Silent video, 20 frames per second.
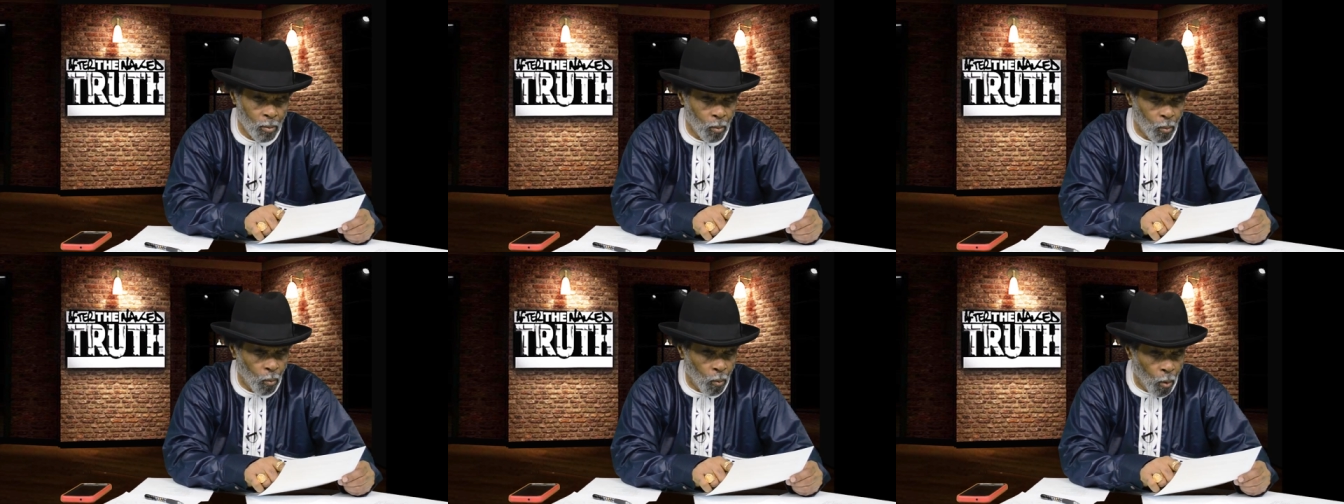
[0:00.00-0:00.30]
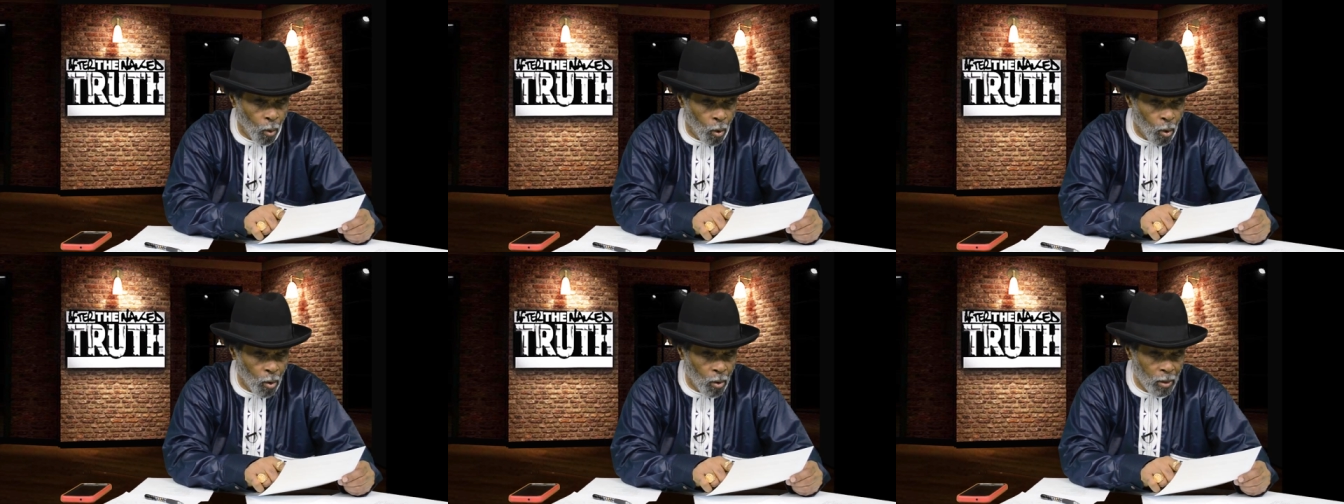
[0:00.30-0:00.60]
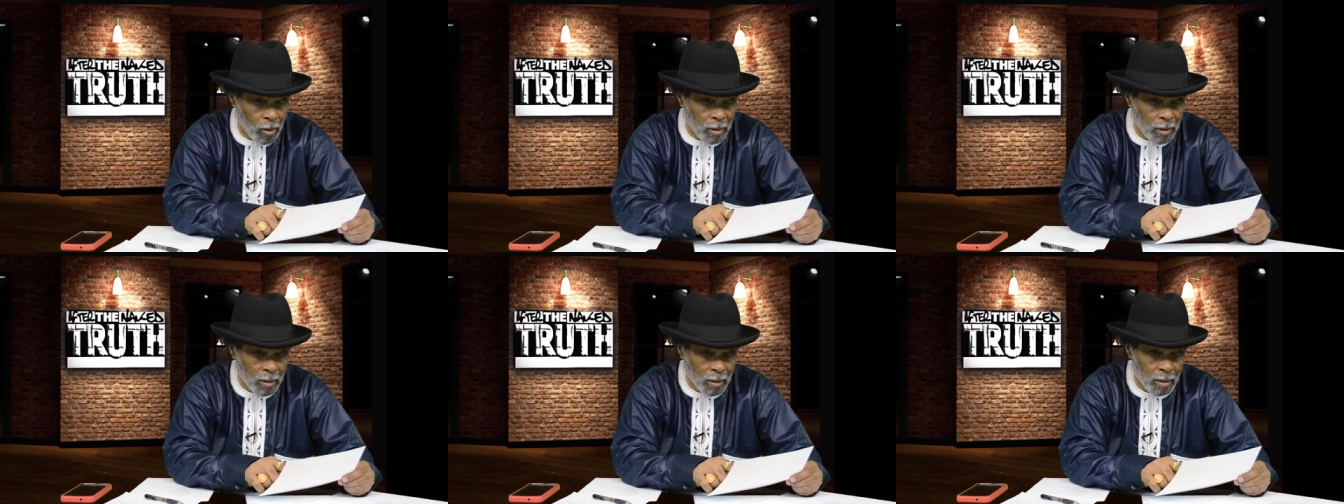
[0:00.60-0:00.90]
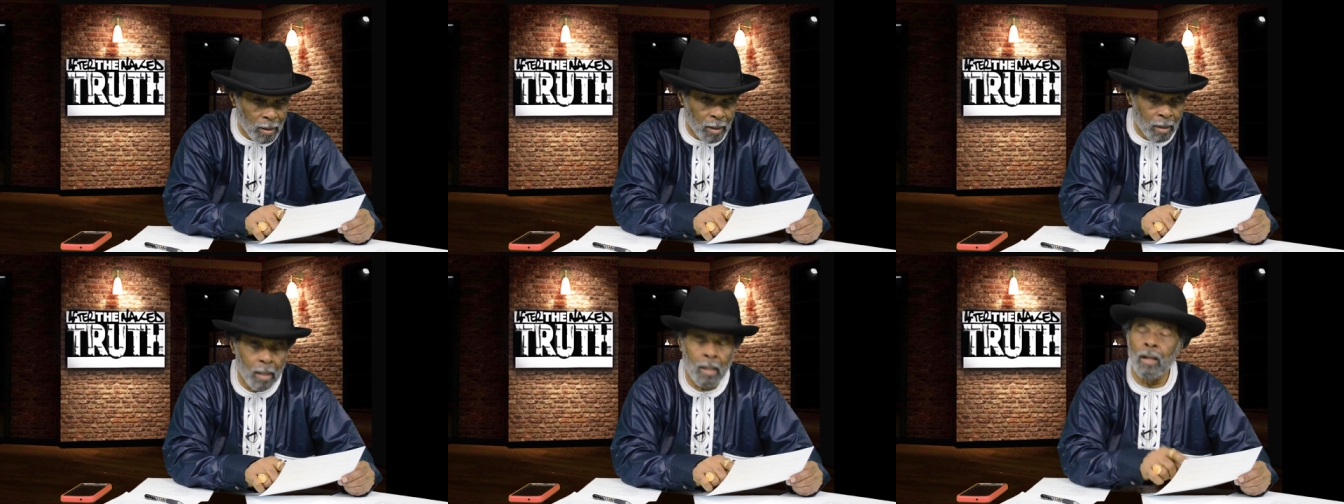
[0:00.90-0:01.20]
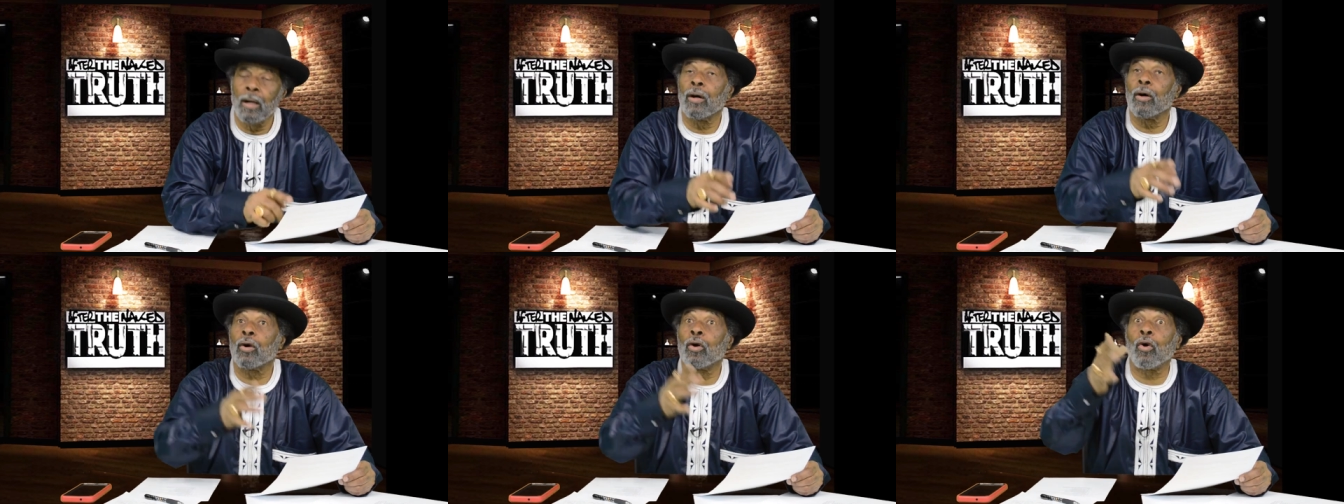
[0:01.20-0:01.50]
Warren,
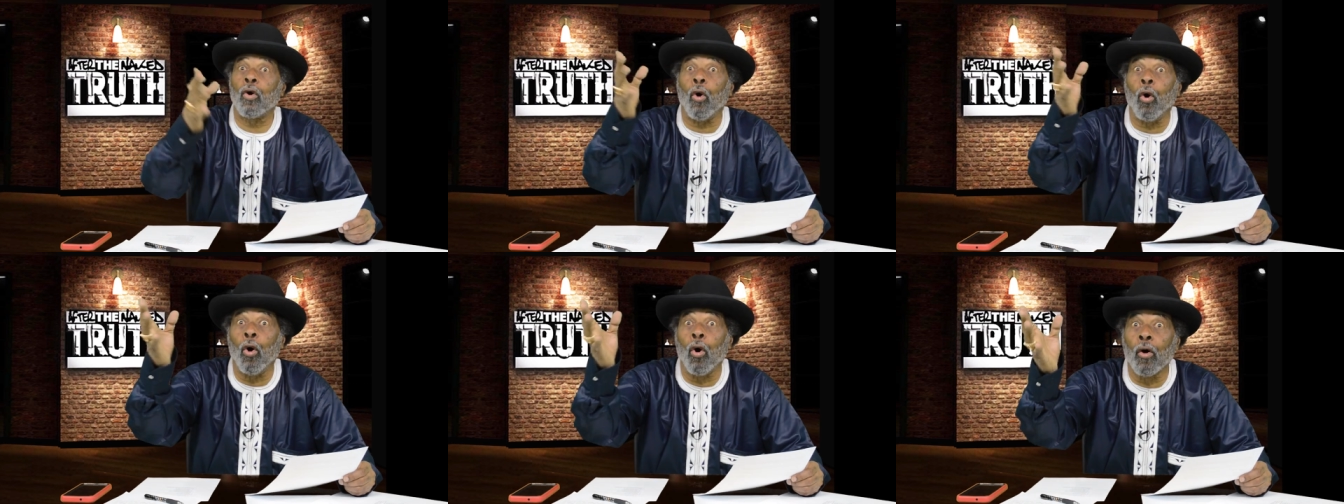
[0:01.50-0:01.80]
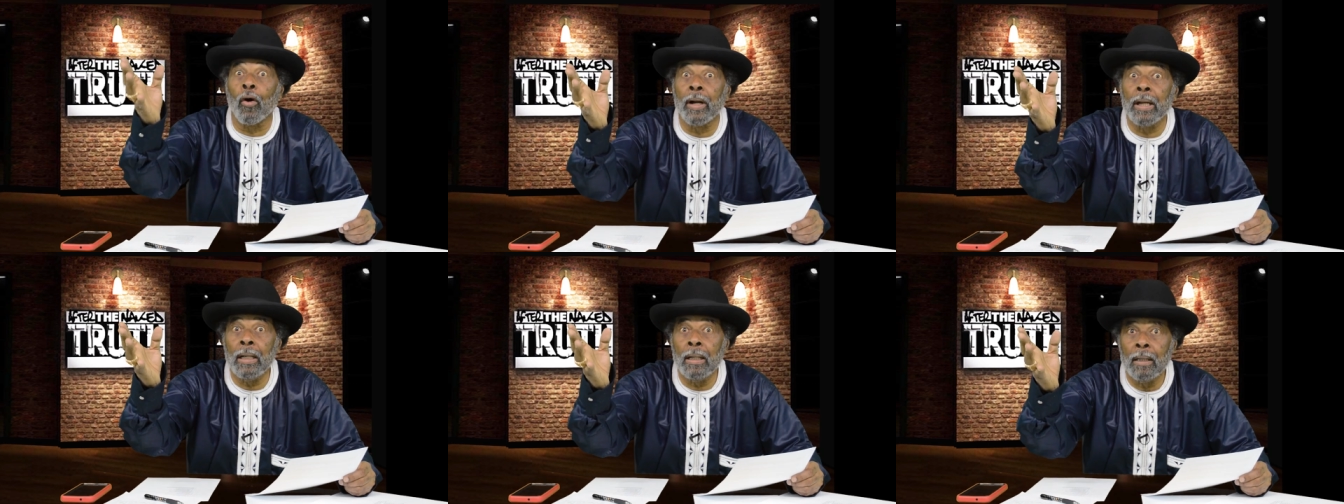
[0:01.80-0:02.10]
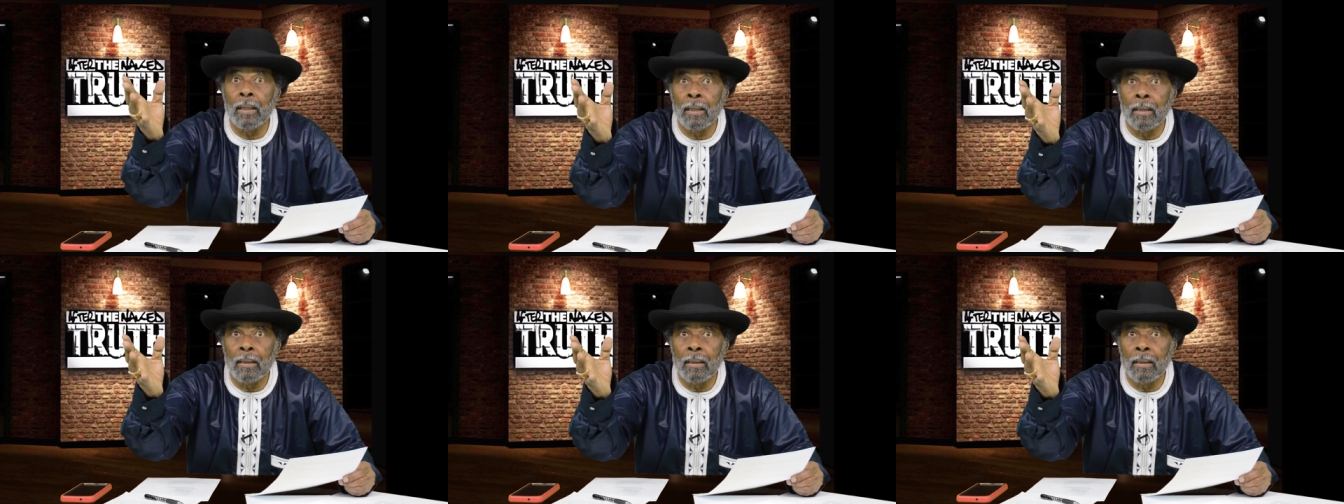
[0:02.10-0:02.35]
Cory